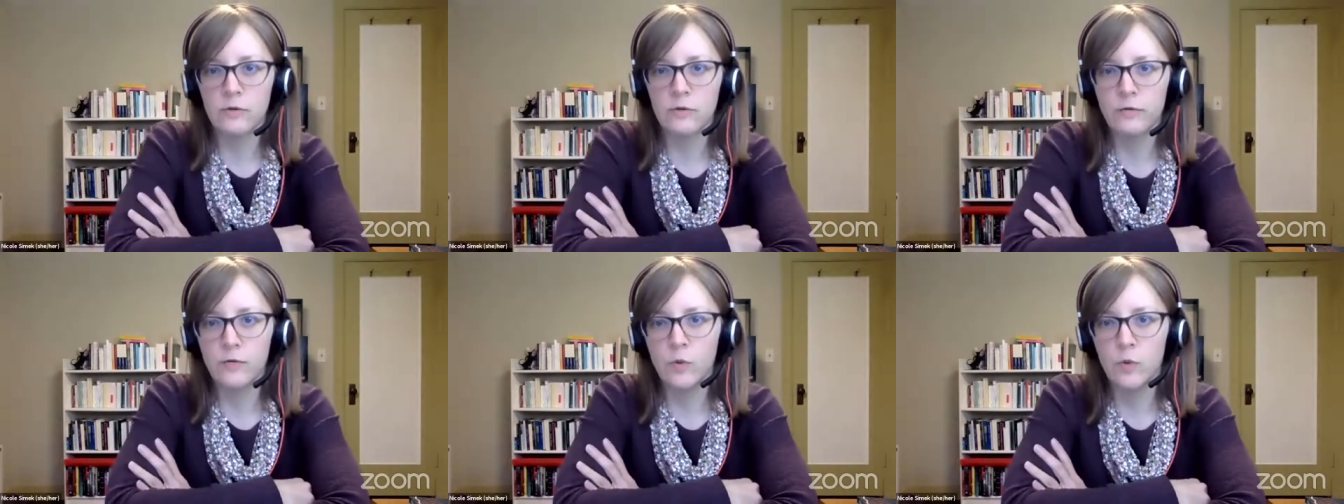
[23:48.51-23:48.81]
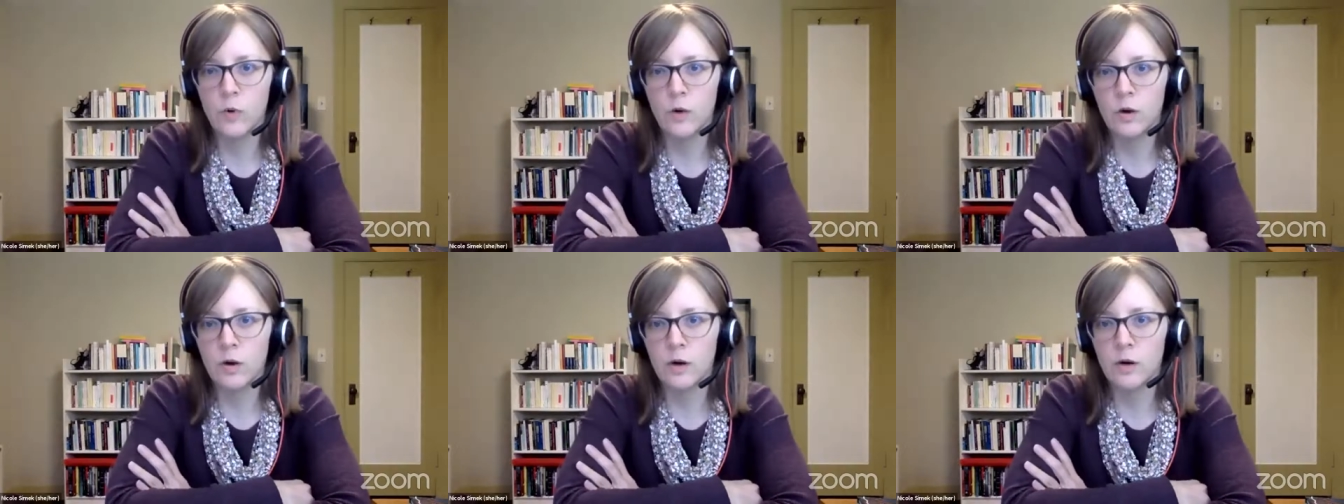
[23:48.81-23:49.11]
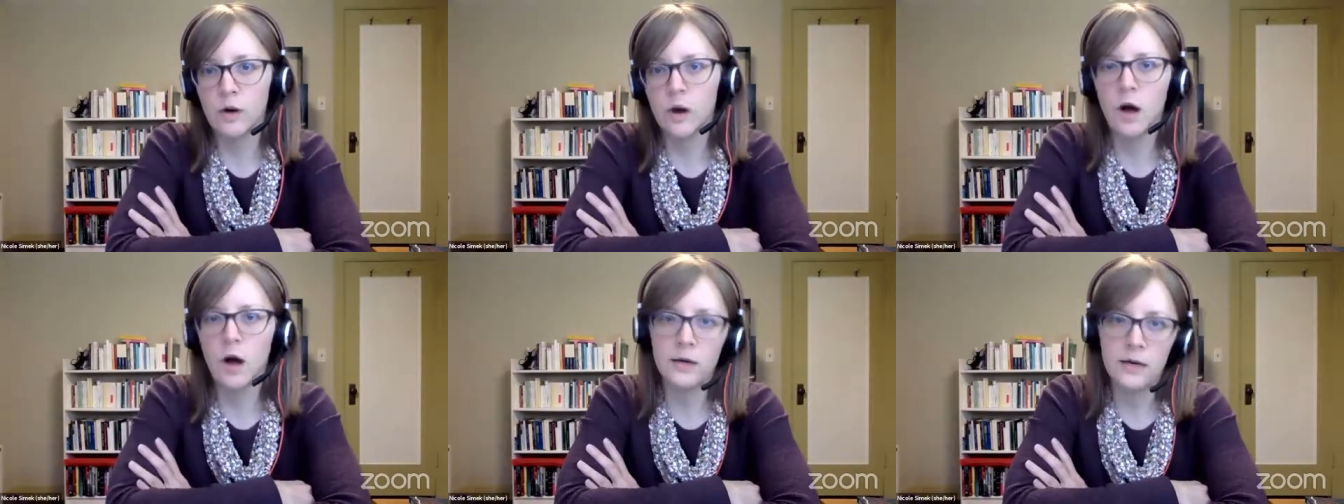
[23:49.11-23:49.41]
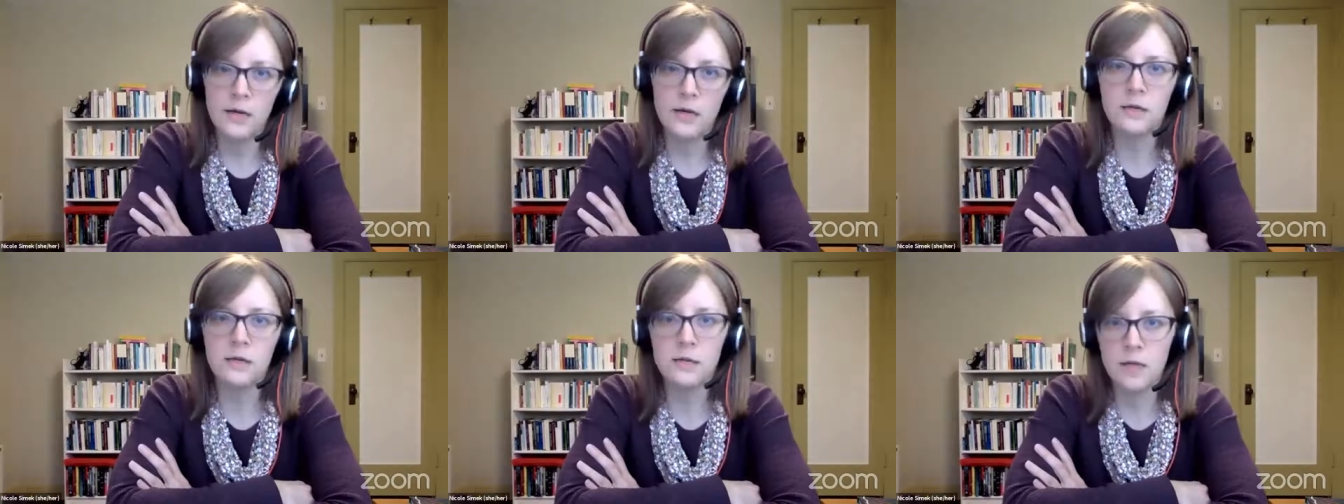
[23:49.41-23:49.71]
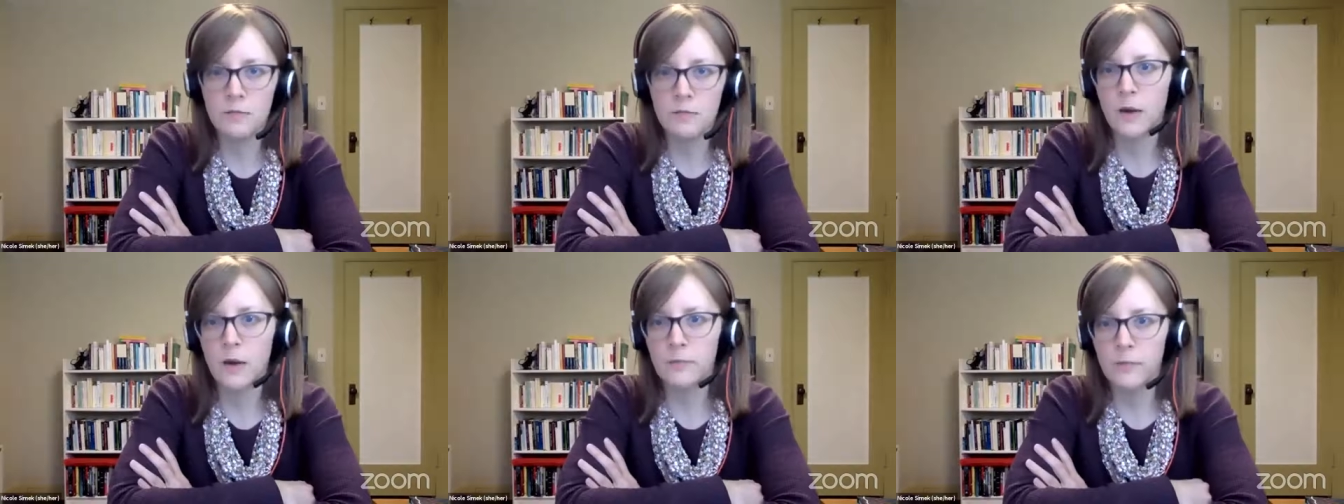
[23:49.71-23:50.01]
for an audience
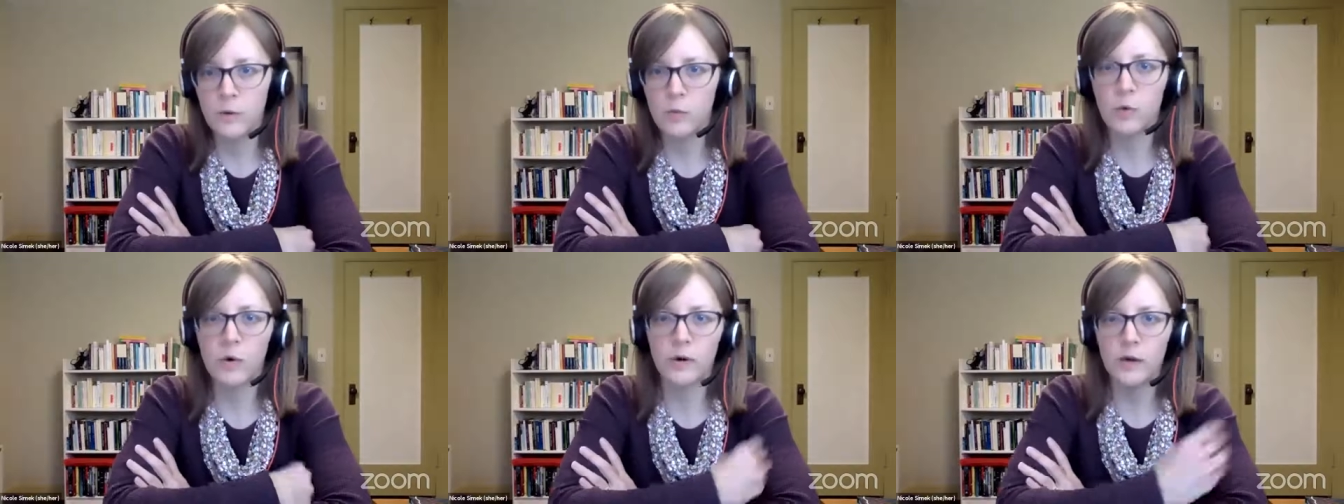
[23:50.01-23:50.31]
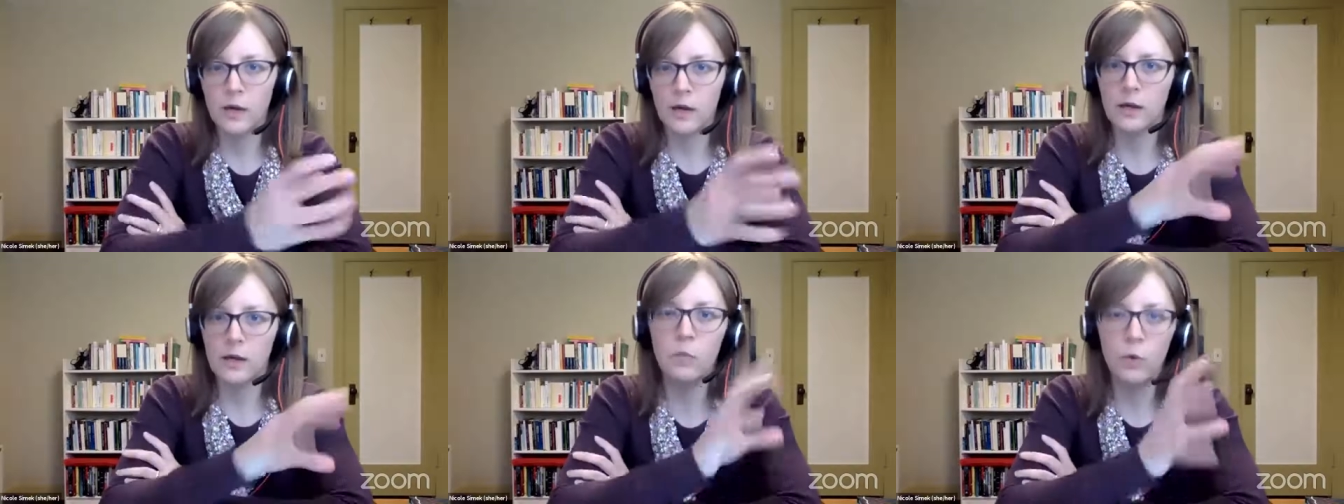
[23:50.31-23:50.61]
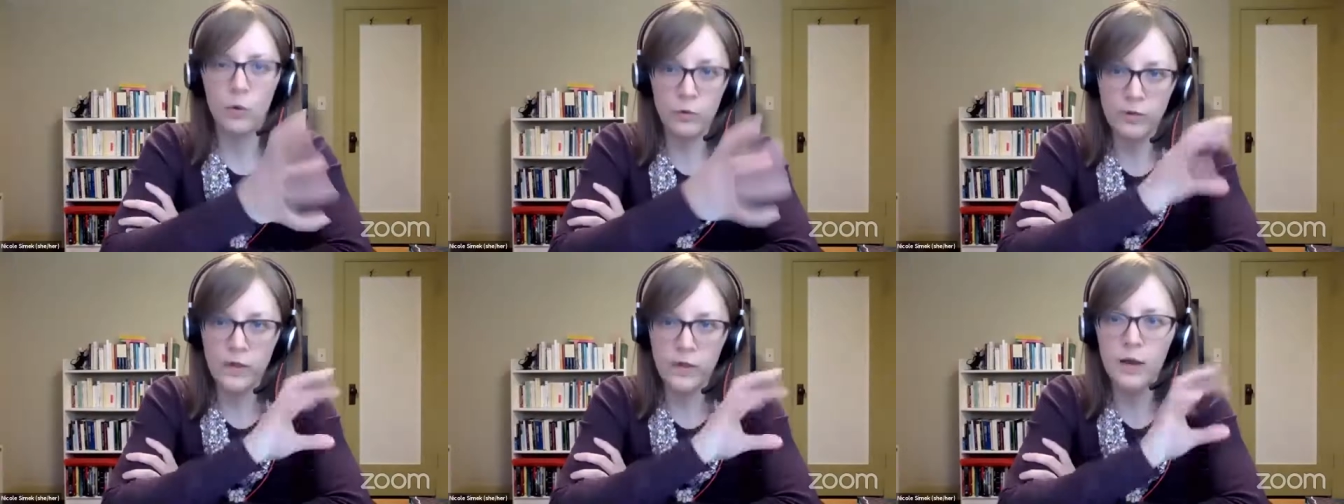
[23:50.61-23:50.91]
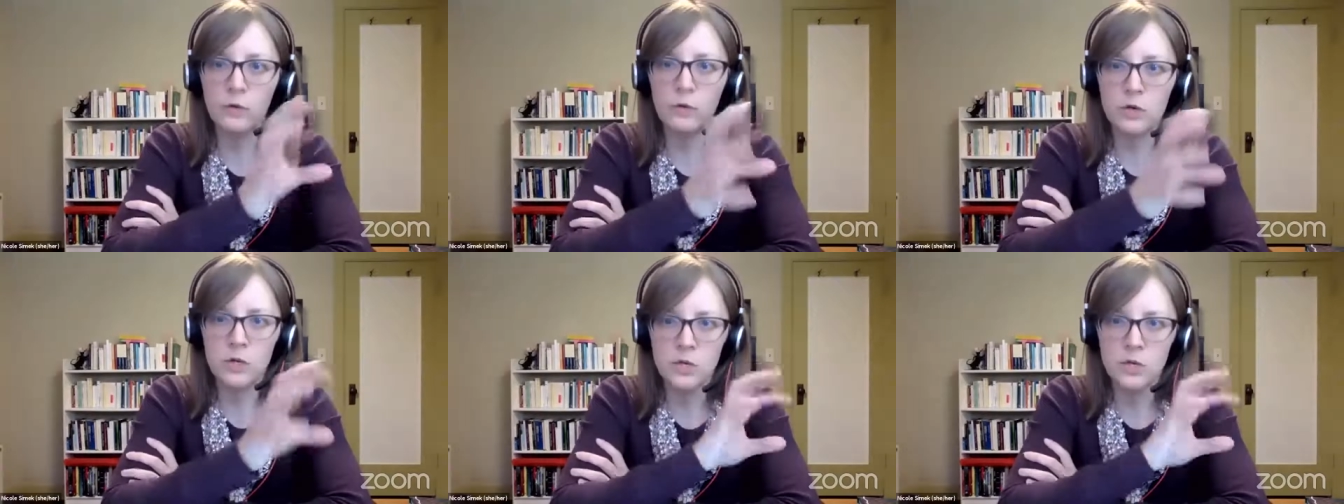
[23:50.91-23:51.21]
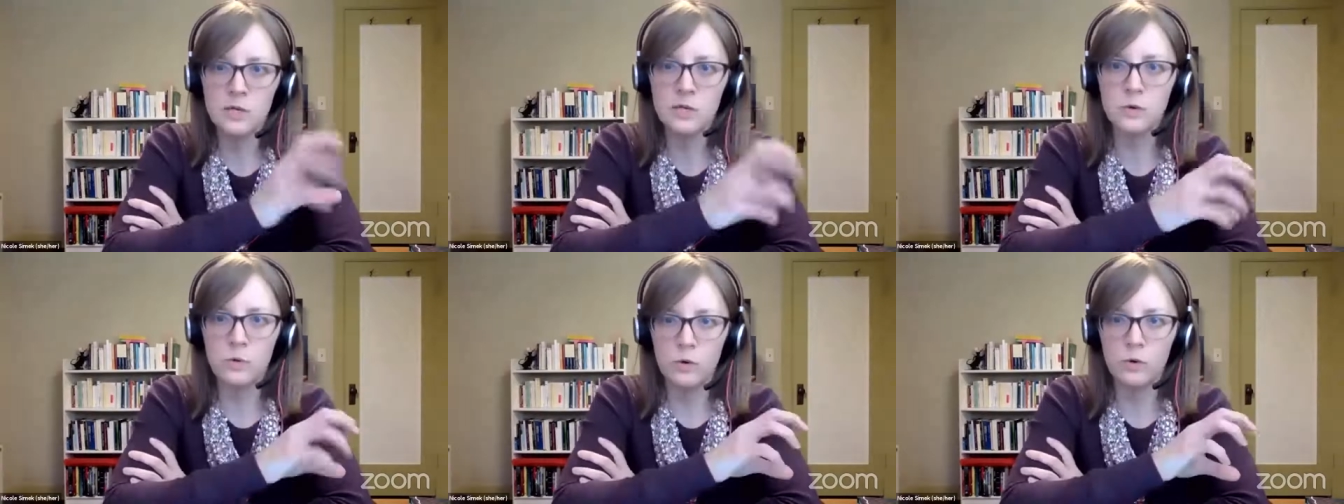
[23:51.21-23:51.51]
that might be working in both
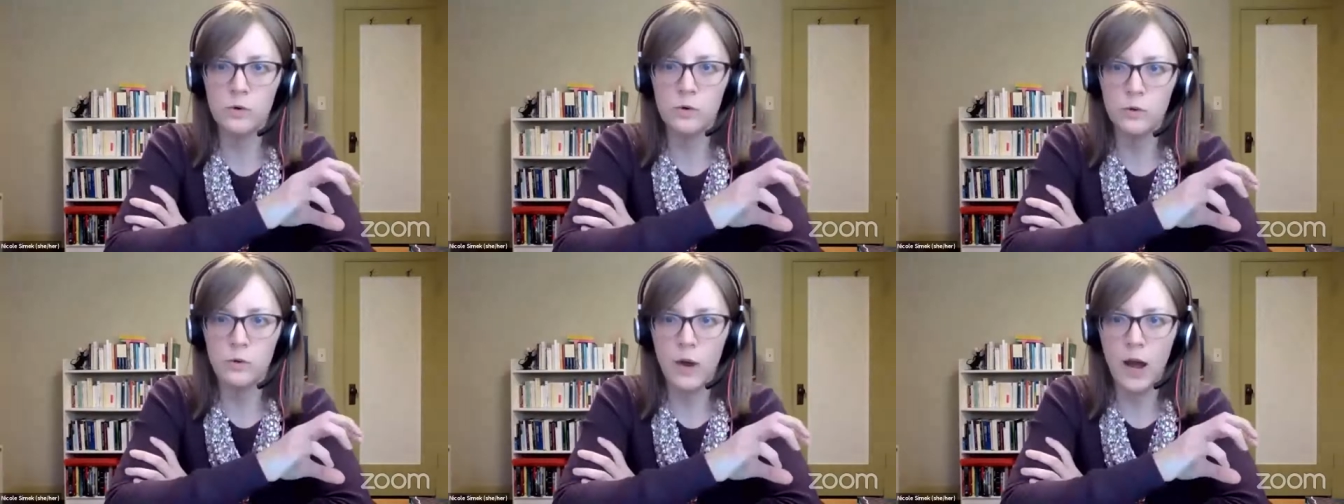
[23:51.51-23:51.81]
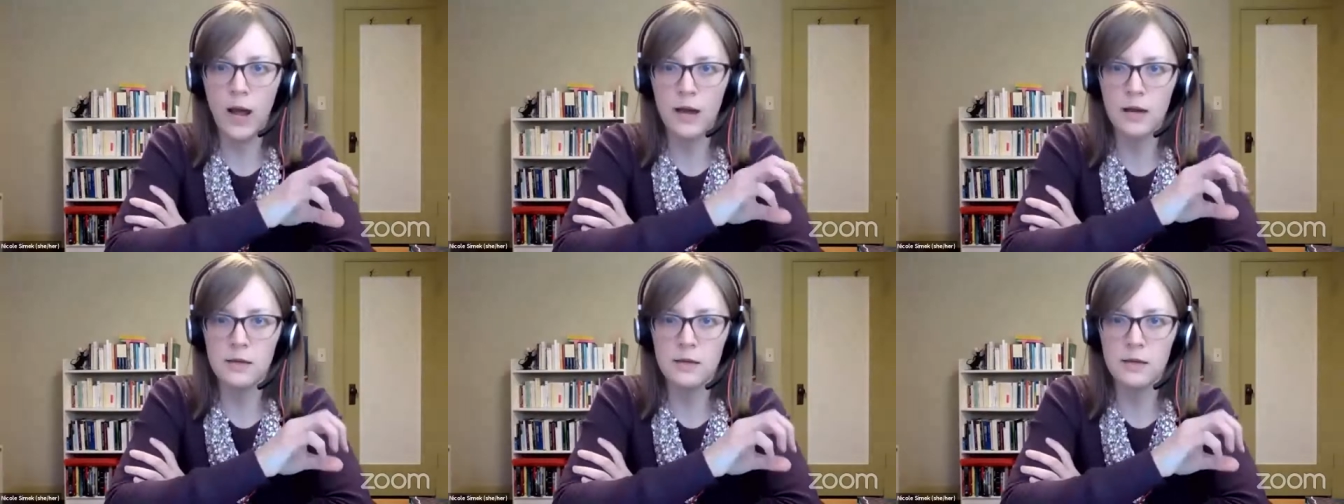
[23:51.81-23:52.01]
languages, or who